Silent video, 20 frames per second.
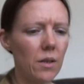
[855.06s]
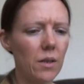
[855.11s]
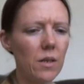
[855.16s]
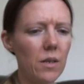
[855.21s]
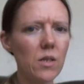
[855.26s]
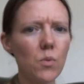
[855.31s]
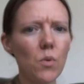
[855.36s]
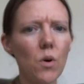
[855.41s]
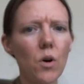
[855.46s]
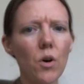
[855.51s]

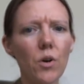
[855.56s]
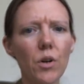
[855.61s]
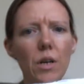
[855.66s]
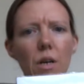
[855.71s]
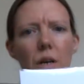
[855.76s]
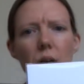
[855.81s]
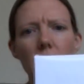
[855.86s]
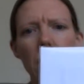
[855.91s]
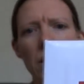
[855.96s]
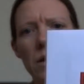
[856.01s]
This one
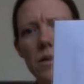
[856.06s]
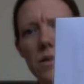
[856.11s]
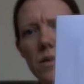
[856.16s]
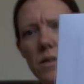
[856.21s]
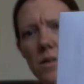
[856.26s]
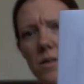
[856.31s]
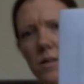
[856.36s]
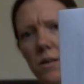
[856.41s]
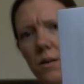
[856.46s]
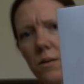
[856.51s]

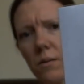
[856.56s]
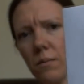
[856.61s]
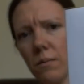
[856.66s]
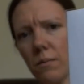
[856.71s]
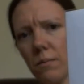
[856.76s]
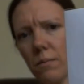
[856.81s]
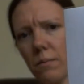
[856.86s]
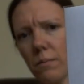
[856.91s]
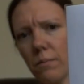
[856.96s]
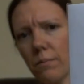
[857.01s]
is
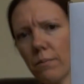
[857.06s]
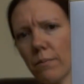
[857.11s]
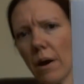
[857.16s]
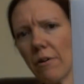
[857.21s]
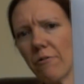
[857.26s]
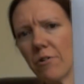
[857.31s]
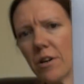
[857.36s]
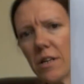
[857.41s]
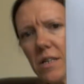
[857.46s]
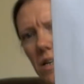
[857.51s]

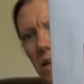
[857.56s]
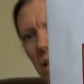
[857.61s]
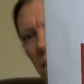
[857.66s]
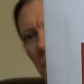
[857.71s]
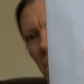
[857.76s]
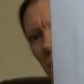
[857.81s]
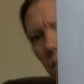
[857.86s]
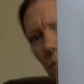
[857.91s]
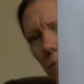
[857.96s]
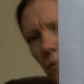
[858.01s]
Berry
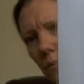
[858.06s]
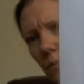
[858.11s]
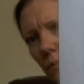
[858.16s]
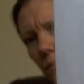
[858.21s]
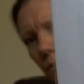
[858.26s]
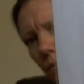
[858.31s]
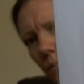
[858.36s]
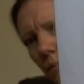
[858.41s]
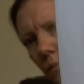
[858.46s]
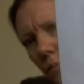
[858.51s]
Tea,
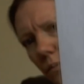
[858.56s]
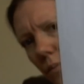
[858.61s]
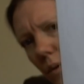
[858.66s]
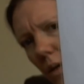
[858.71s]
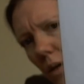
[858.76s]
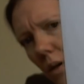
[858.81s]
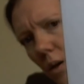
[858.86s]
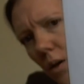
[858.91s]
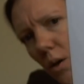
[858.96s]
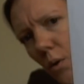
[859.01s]

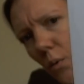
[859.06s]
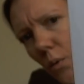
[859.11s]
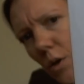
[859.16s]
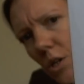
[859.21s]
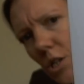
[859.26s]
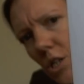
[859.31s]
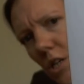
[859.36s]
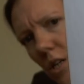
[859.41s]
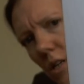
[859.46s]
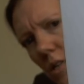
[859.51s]

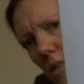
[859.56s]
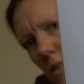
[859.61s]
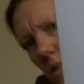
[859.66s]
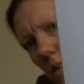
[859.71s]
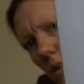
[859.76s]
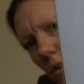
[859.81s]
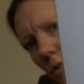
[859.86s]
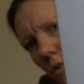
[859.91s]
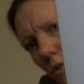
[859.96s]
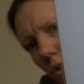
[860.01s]
which is
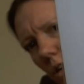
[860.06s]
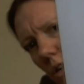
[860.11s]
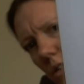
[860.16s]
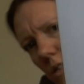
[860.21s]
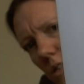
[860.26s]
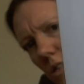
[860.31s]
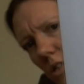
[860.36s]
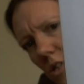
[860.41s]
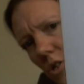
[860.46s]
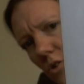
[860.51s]
another
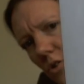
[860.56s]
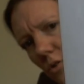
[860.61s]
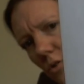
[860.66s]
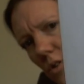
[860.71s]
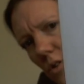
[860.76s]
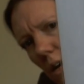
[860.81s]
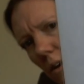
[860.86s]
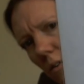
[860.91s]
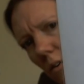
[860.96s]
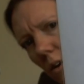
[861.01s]
digital
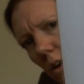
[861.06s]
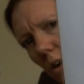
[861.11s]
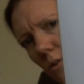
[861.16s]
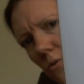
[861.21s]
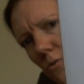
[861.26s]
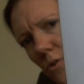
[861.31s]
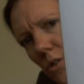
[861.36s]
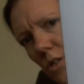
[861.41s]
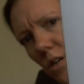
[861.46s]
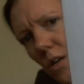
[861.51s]

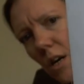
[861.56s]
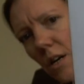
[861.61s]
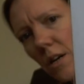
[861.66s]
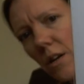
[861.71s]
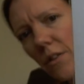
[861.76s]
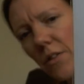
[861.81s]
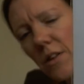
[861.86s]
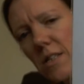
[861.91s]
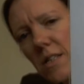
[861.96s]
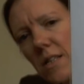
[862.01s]
download.
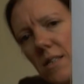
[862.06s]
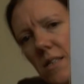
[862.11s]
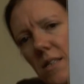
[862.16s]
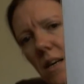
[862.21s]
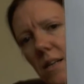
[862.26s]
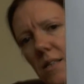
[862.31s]
Now this is an